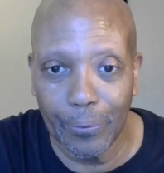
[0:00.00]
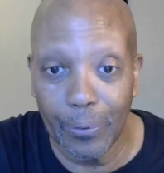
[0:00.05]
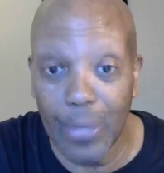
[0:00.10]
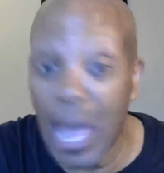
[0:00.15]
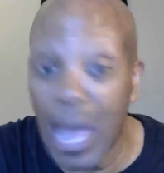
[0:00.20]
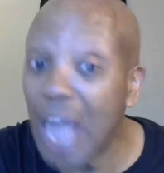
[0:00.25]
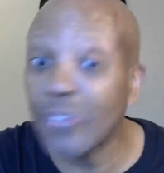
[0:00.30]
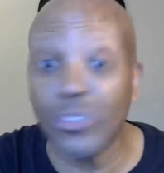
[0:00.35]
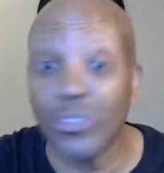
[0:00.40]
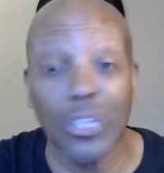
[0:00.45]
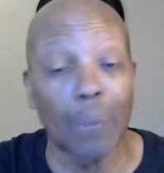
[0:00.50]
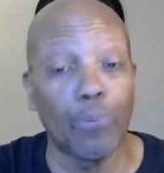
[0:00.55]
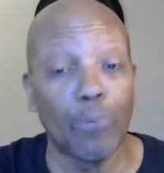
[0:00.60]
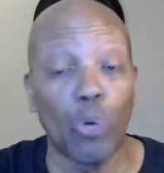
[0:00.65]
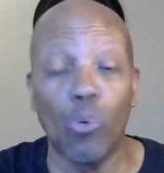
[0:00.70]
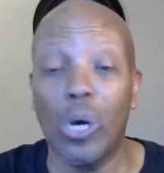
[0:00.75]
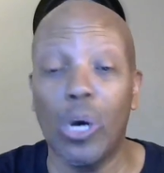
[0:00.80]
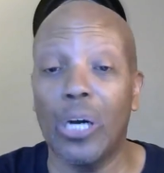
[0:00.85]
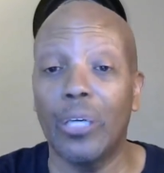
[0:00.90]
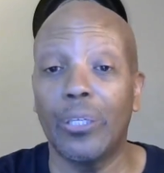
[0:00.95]
That's number
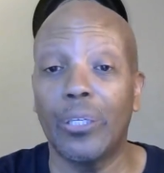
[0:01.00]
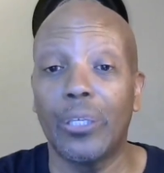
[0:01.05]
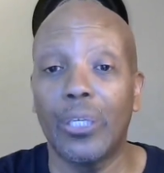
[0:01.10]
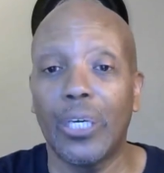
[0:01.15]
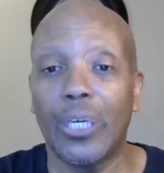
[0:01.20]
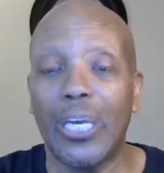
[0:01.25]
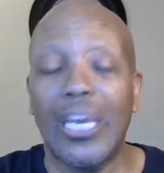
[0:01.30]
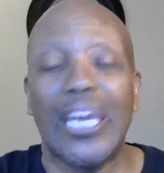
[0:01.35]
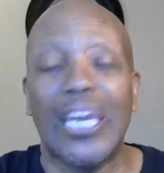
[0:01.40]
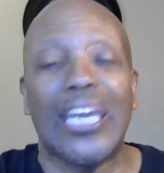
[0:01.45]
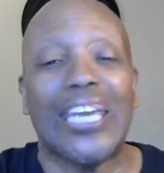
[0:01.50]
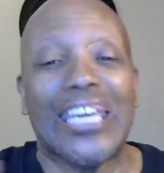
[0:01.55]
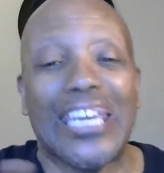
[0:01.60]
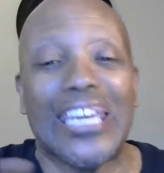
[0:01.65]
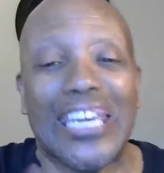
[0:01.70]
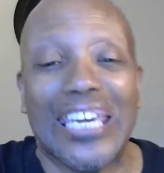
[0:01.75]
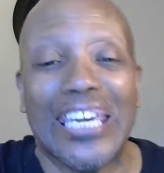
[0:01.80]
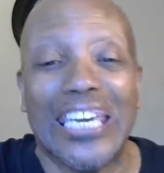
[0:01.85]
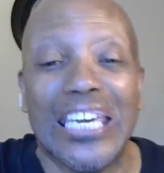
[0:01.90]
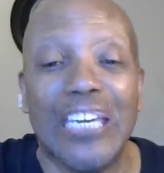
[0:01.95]
one.
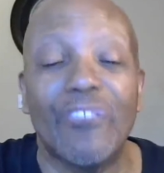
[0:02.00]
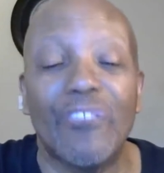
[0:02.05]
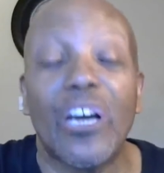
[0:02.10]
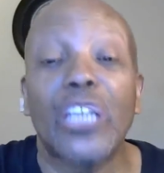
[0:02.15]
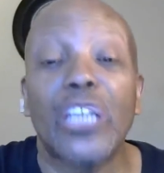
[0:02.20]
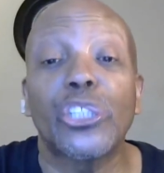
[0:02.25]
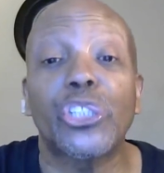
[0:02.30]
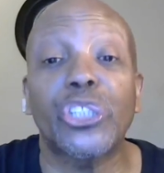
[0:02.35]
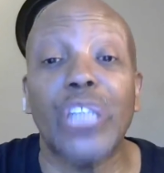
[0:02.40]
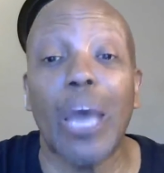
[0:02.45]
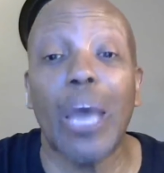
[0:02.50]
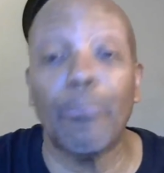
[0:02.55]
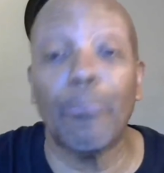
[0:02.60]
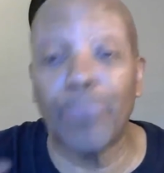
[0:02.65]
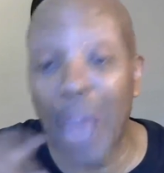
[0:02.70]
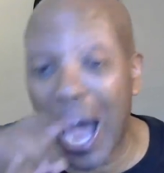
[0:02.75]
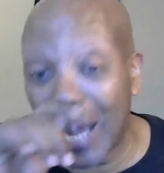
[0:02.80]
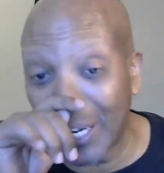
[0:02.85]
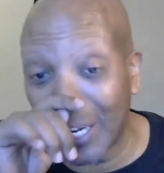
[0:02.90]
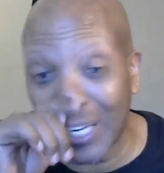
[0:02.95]
Eve
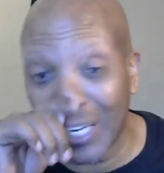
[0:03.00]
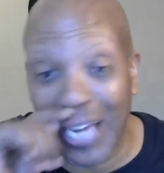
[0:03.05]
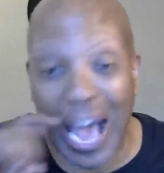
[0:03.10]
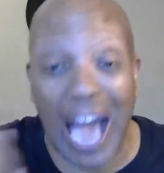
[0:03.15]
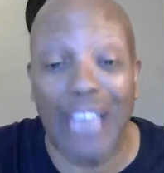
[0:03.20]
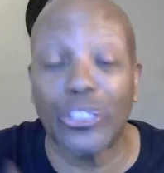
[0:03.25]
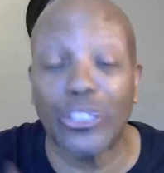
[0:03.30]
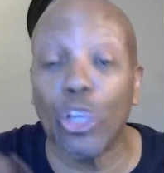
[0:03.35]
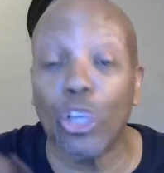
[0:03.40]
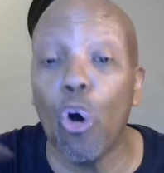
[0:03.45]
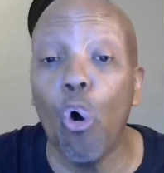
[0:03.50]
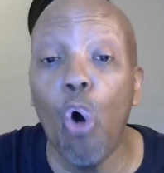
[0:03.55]
stepped out of God's